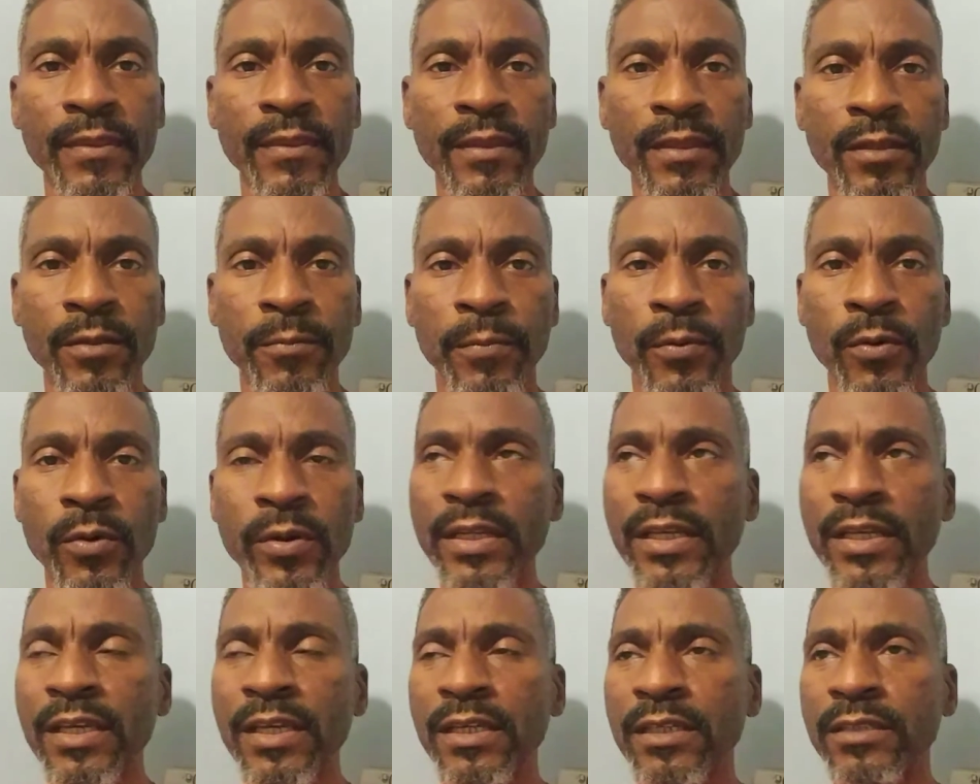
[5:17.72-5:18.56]
The point
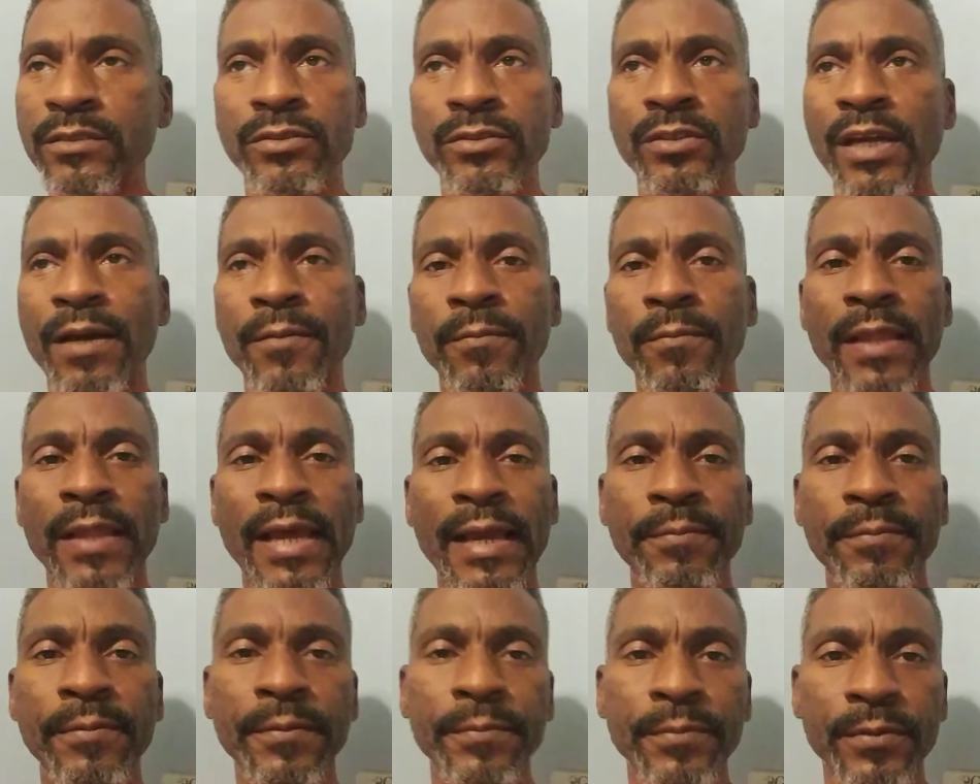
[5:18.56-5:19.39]
is, you got
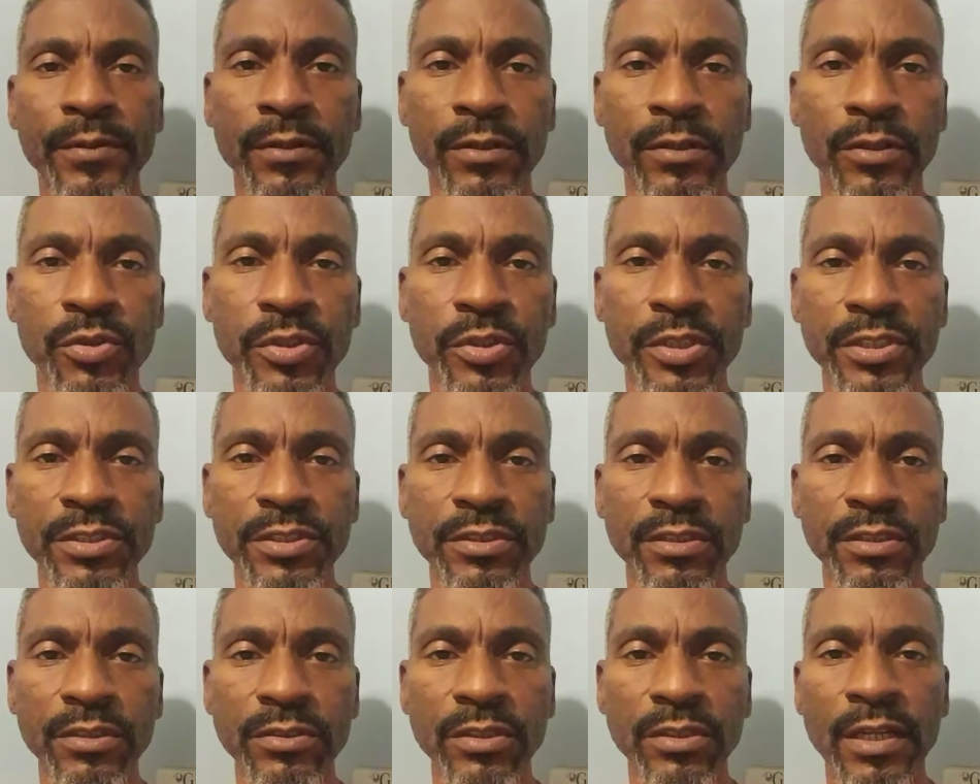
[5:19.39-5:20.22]
black people that are
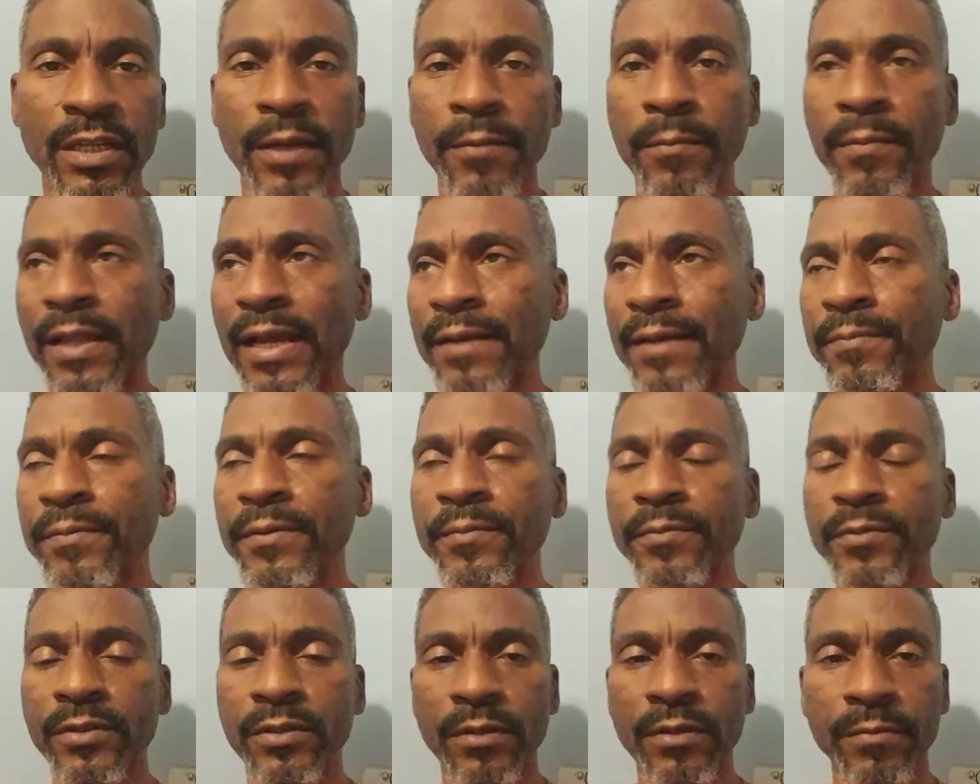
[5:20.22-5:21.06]
Christians. You got black
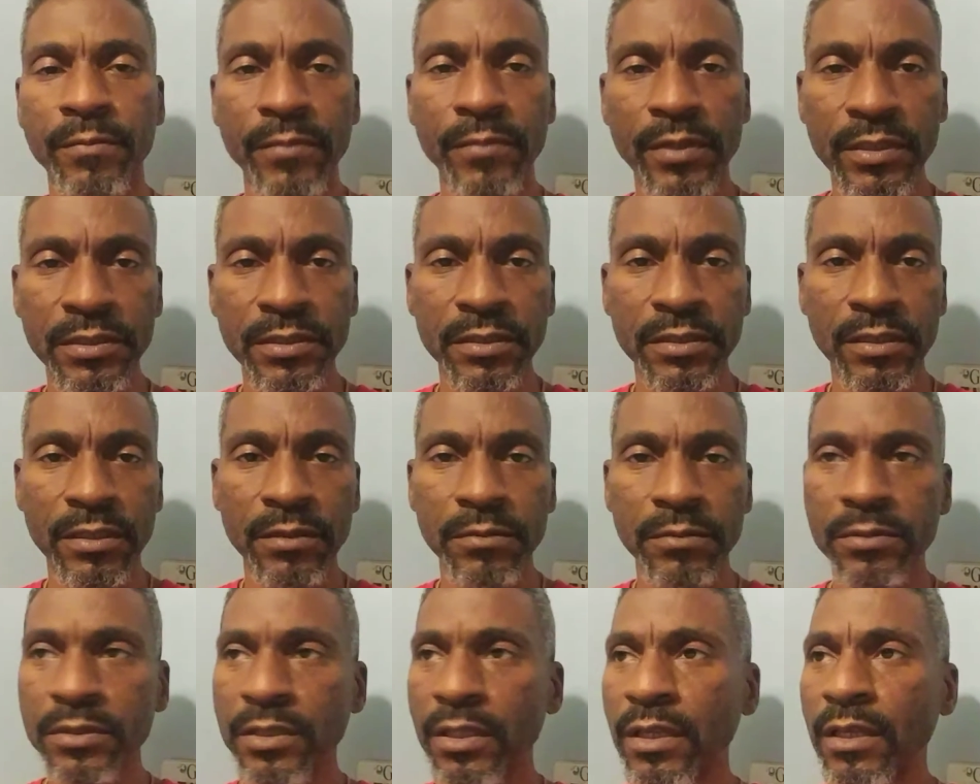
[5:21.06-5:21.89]
people that are
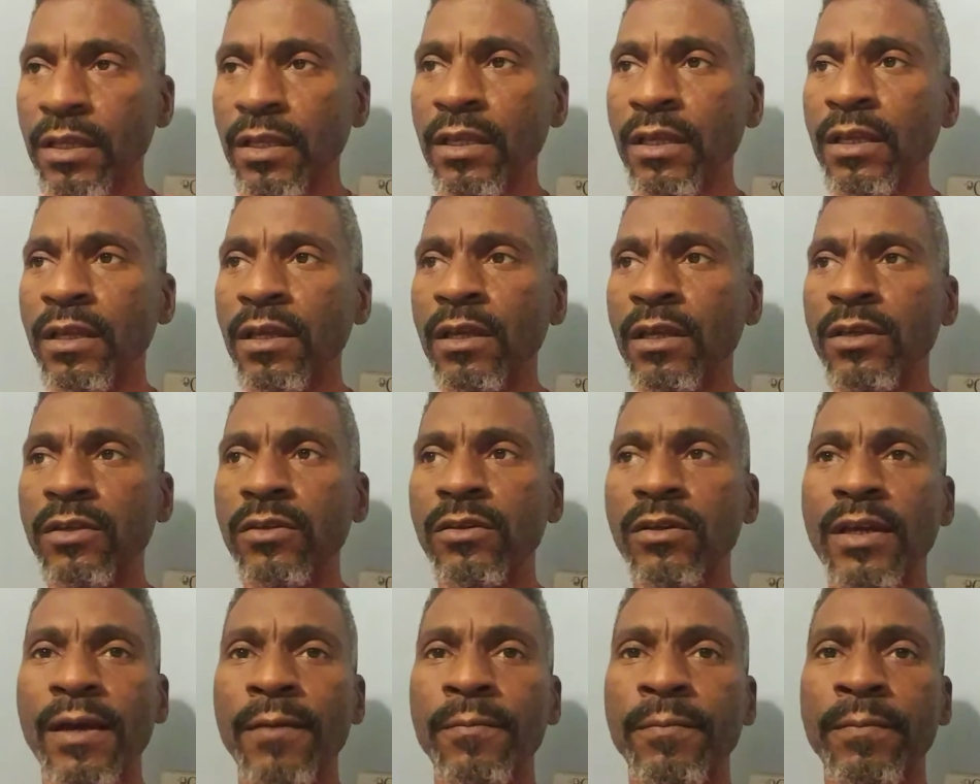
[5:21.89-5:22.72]
Muslims. You
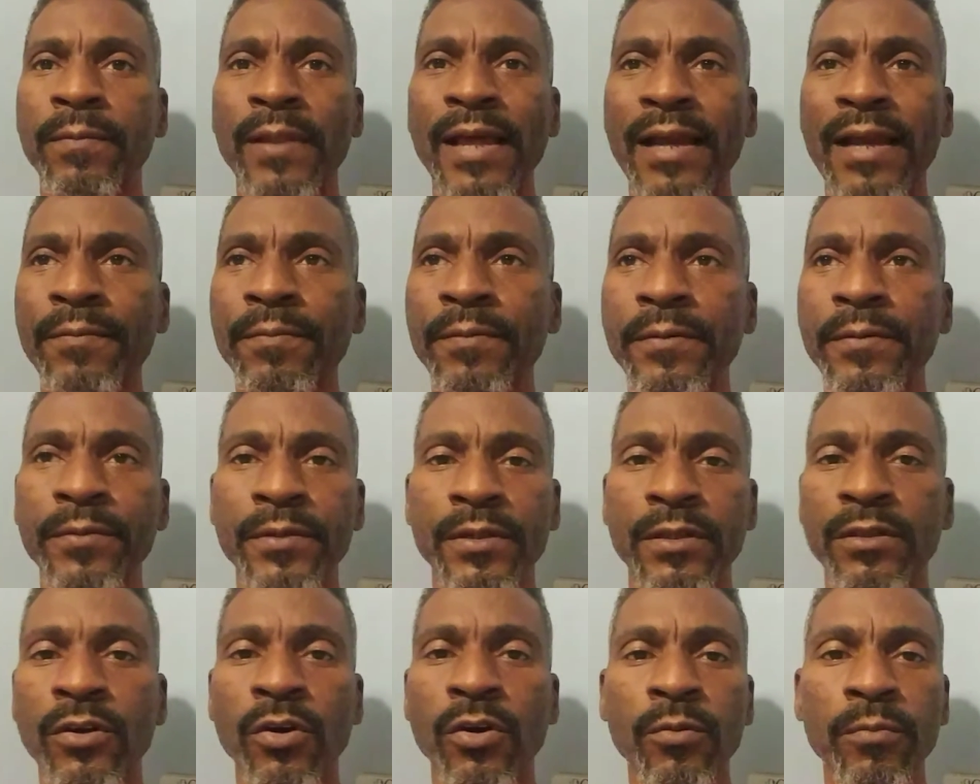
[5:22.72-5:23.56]
got black people
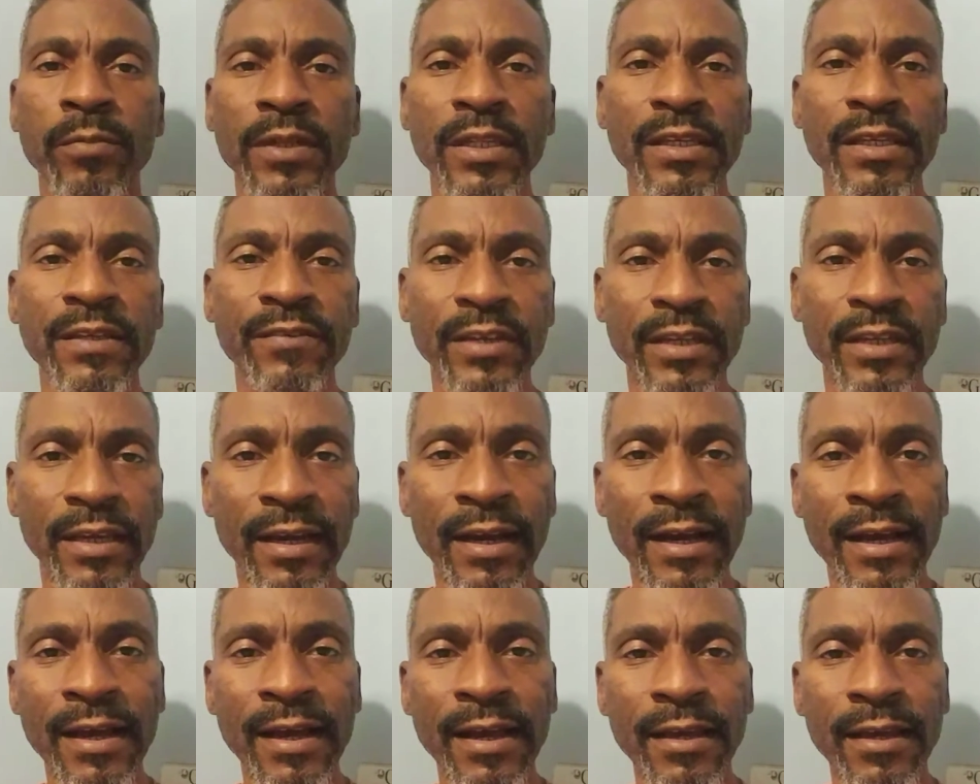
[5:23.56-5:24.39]
that don't believe in
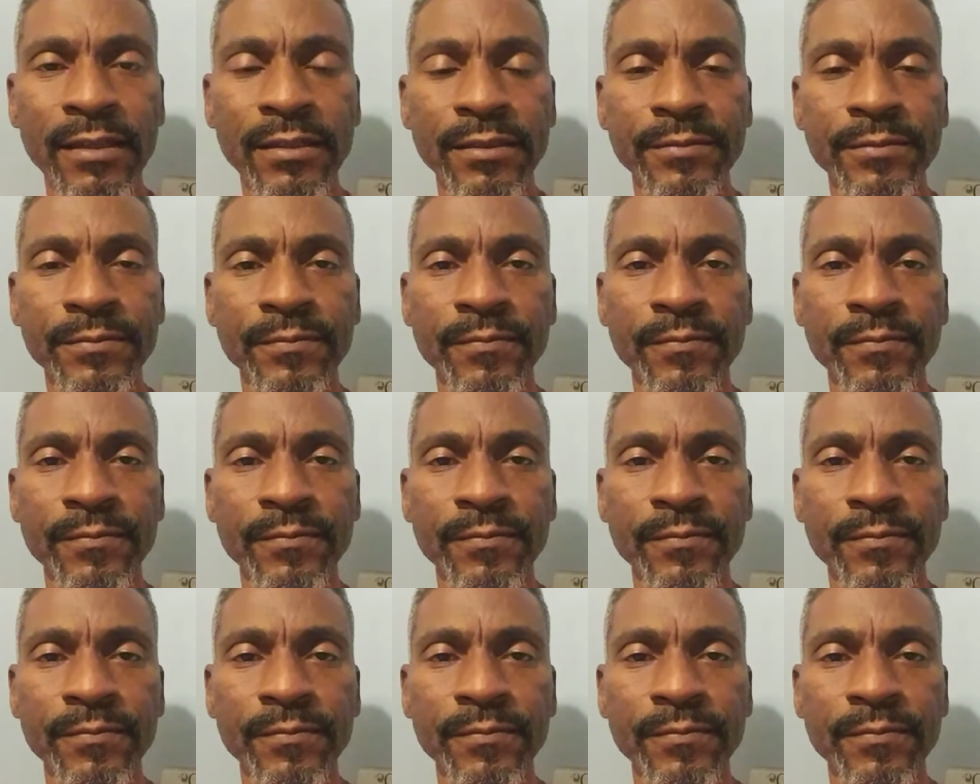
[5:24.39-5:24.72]
God.